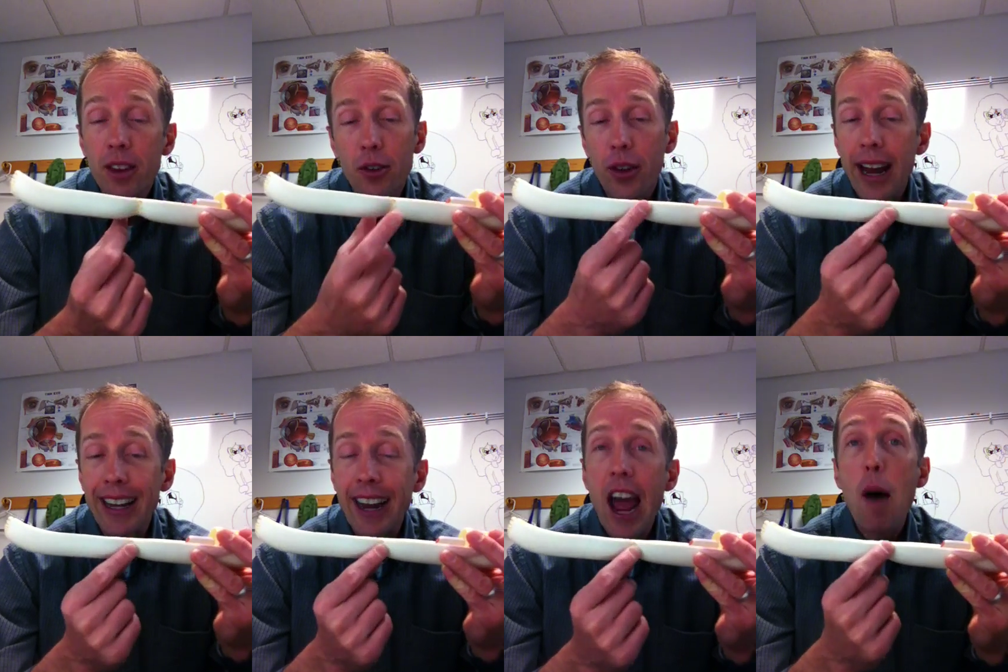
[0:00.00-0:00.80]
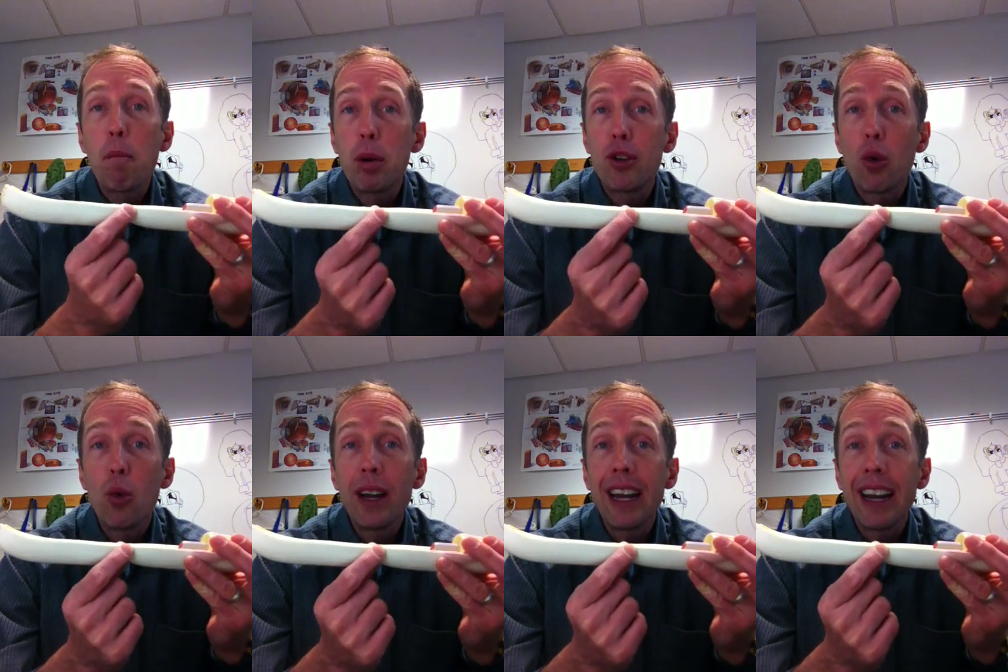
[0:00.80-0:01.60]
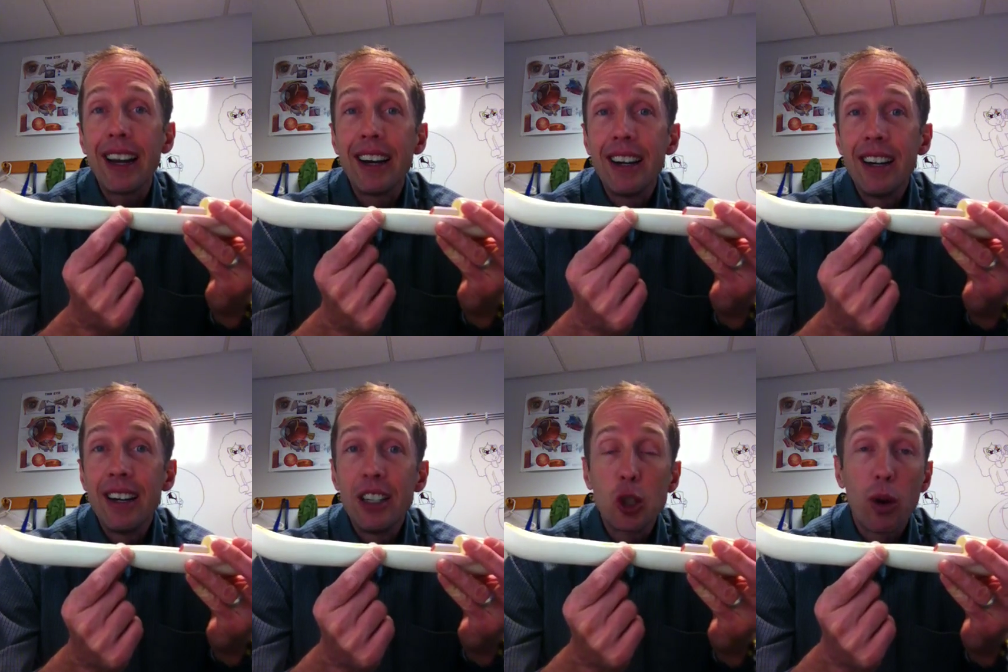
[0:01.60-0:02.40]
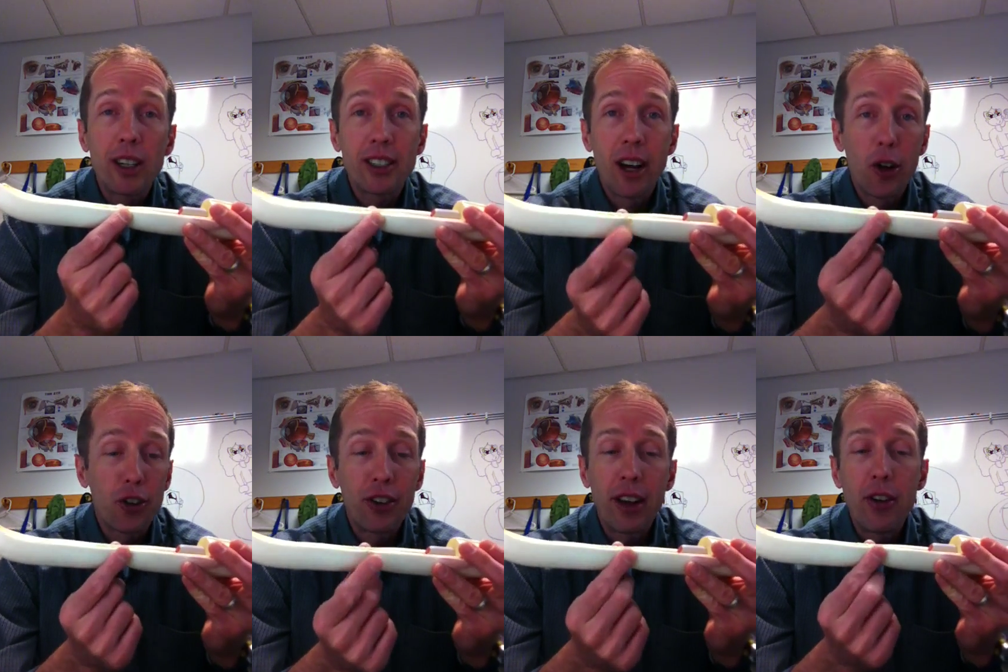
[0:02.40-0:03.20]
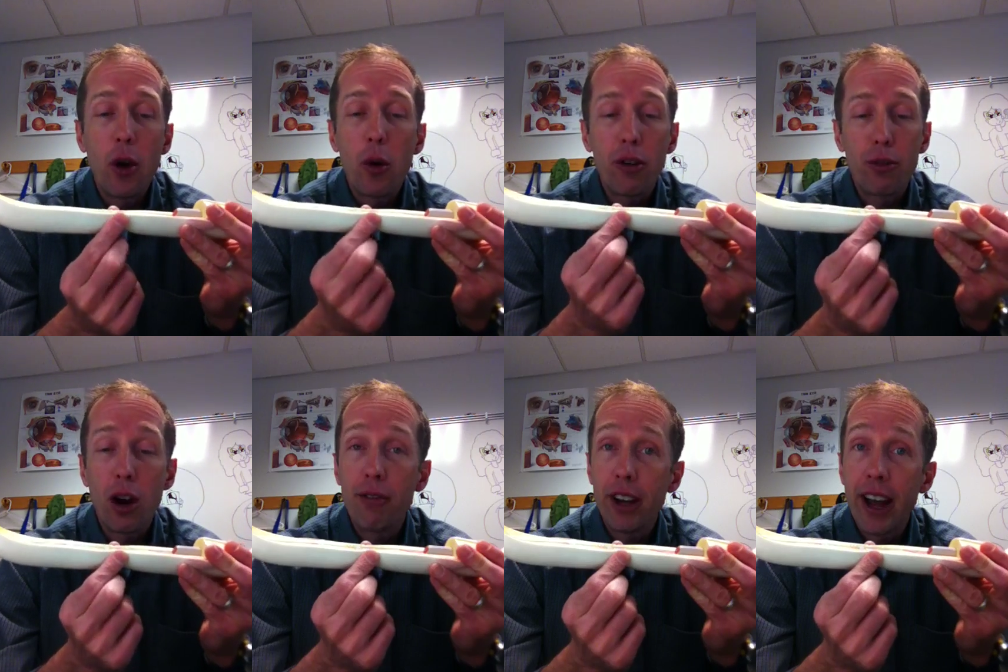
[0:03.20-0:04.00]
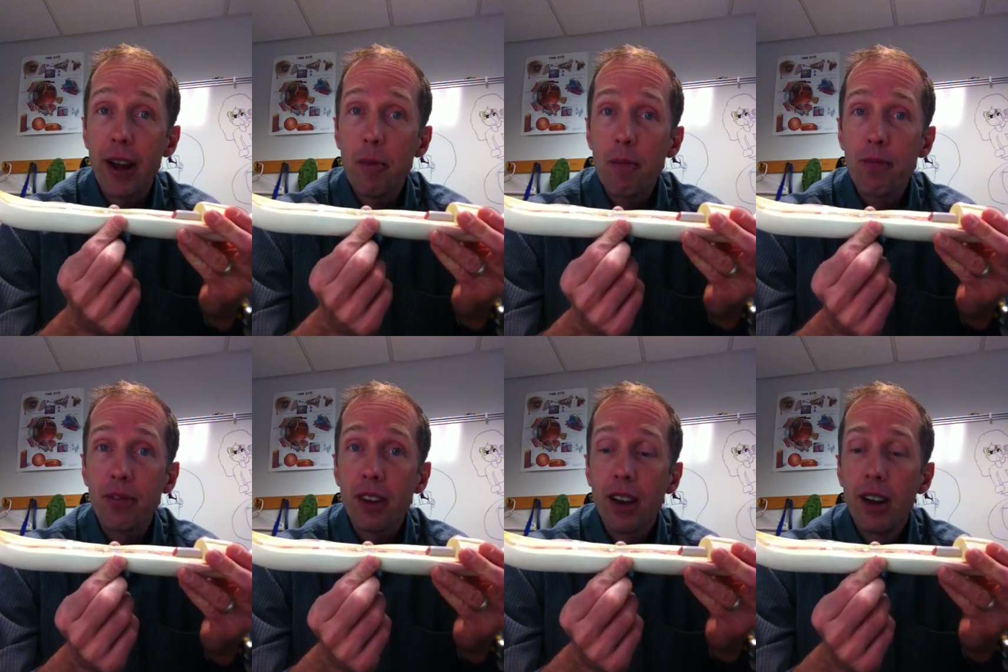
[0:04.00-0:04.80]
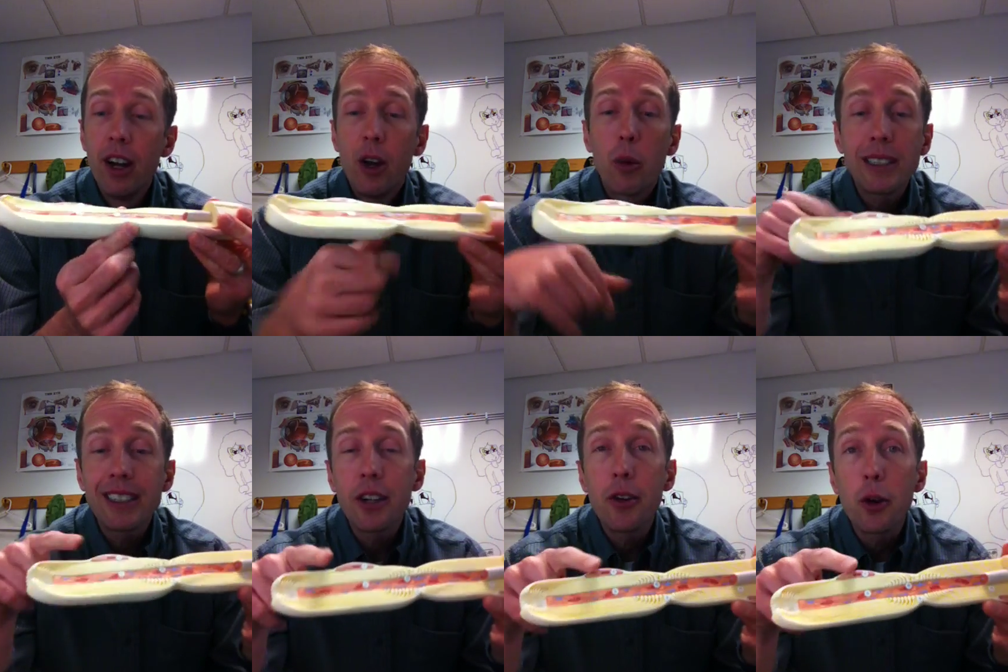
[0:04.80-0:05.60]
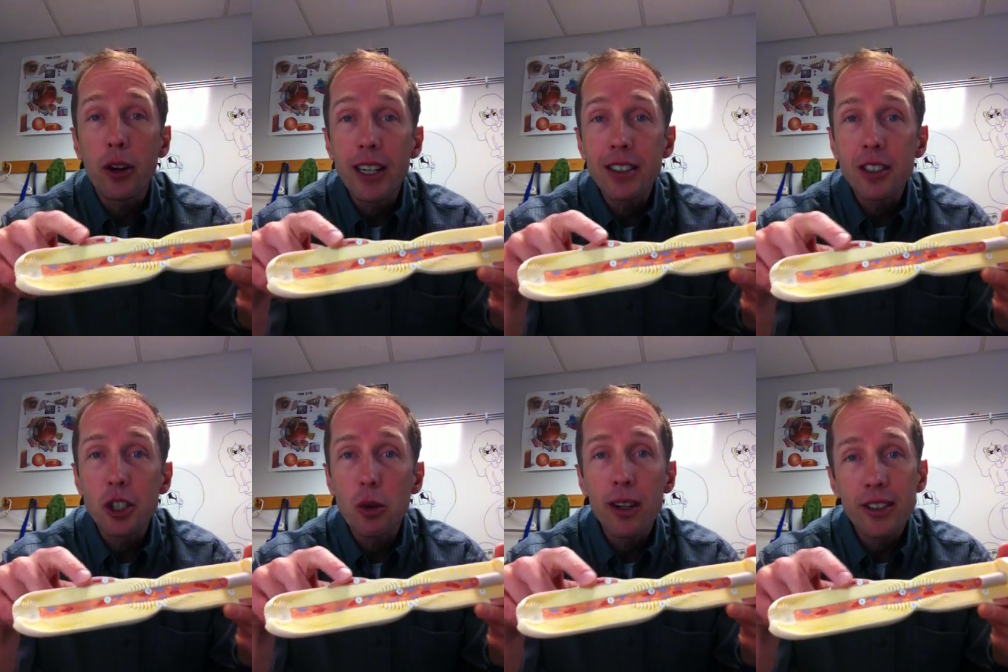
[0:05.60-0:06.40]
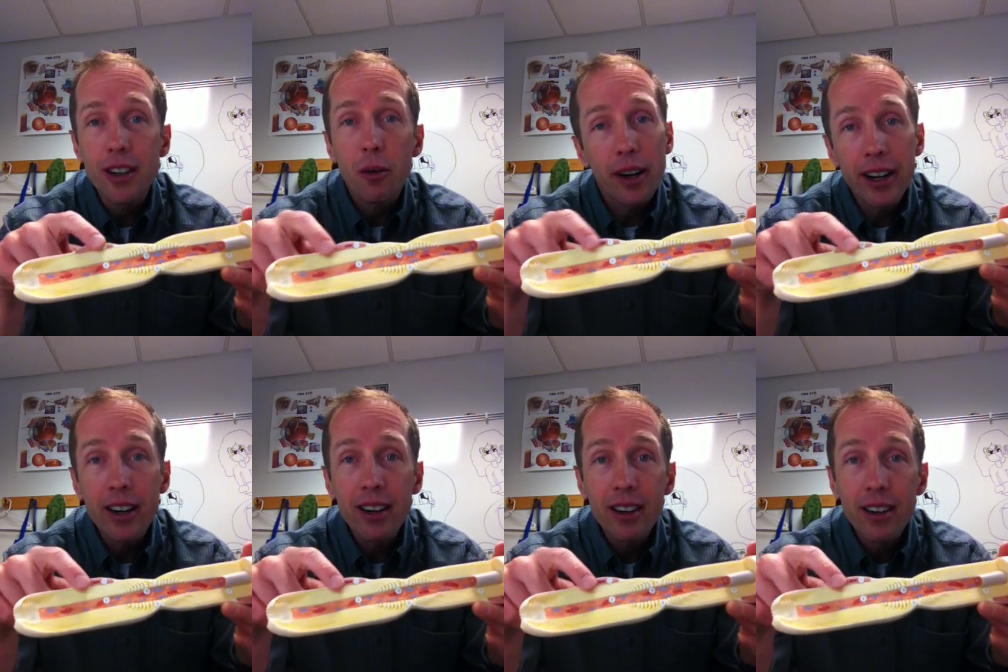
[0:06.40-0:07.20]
So that gap between Schwann cells is a node of Ranvier. We can see the nucleus of the Schwann cell right here.